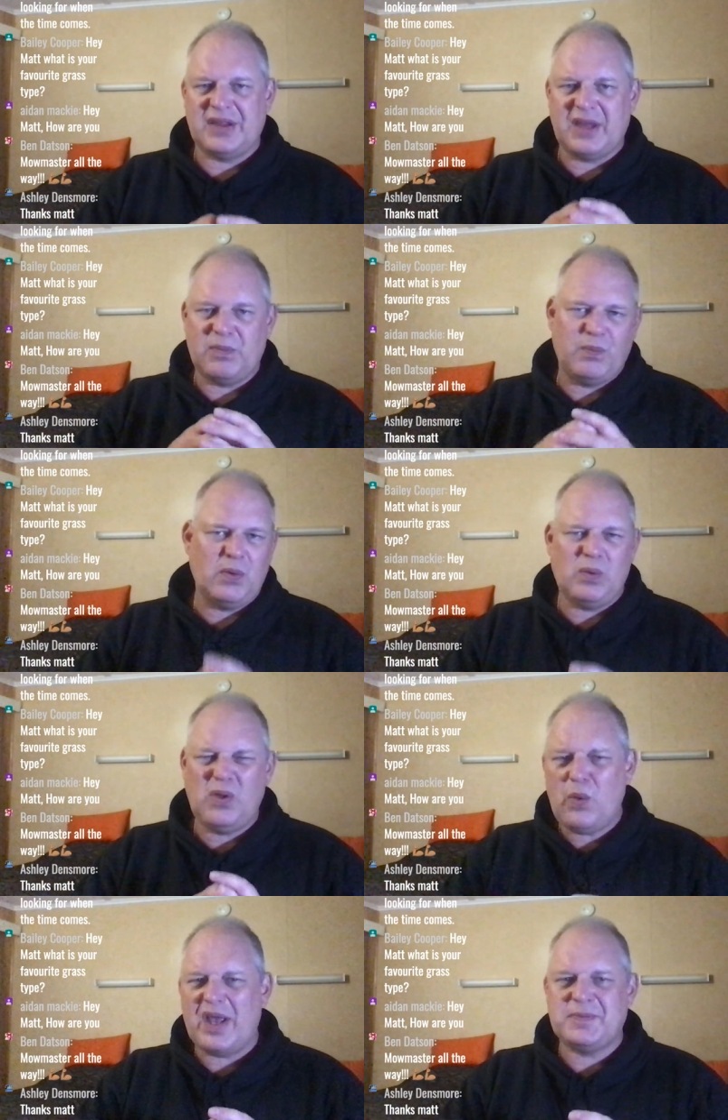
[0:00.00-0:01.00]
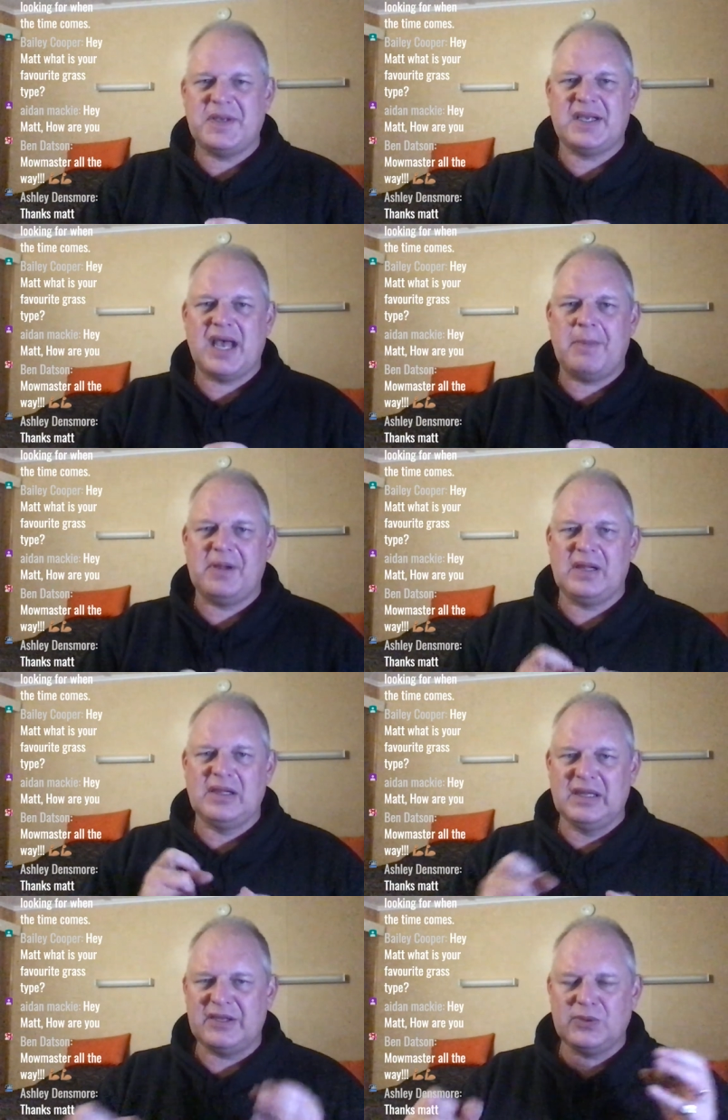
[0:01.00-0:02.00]
there will always be a couple of
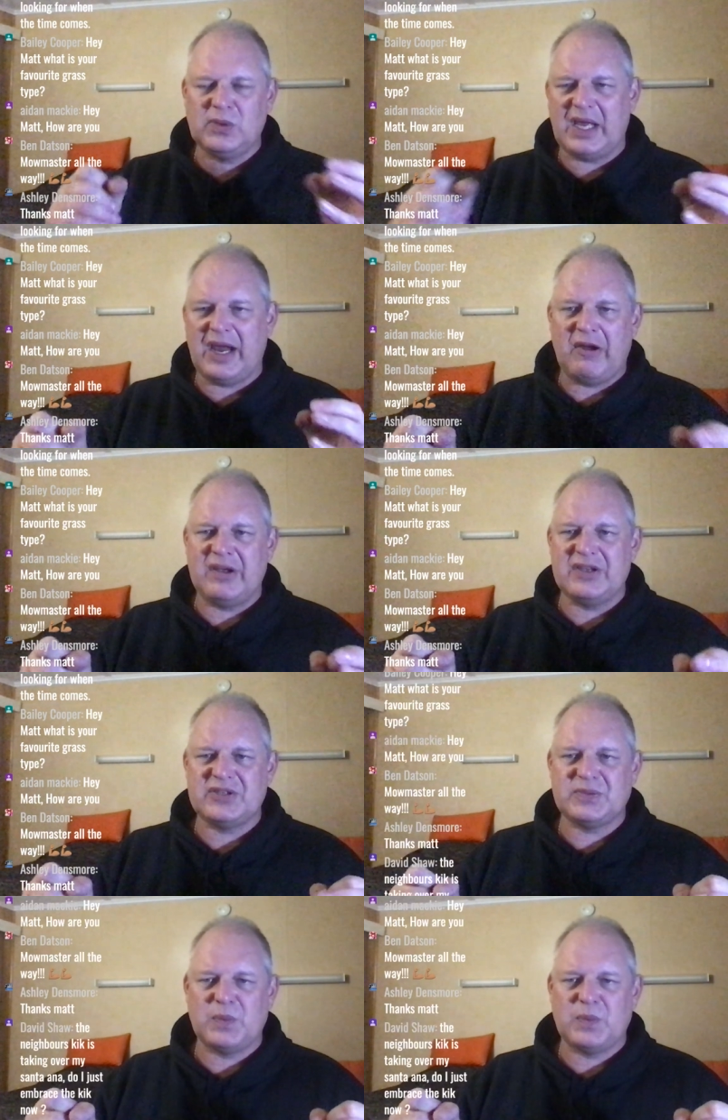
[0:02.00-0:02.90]
little areas